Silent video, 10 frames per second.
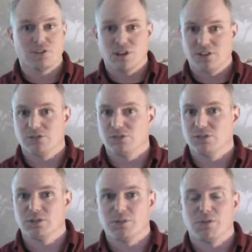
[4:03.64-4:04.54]
the dog is
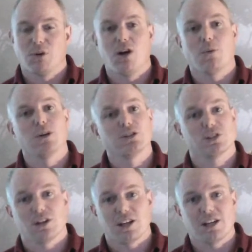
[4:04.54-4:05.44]
doing something wrong where
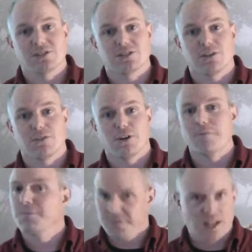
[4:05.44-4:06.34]
it's going to get itself
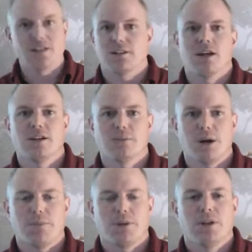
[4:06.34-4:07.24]
hurt, then you light them
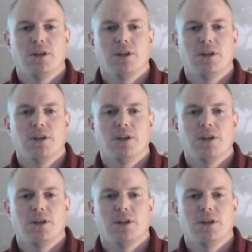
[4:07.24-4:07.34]
up.